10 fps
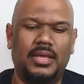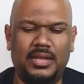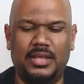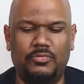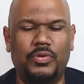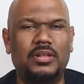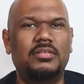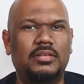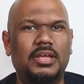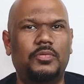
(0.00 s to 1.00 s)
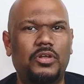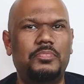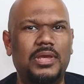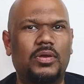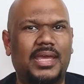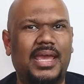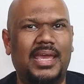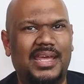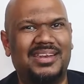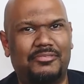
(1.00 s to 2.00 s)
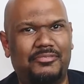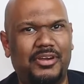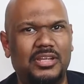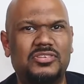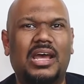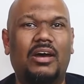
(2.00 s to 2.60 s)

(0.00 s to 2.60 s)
It will be okay in the fridge.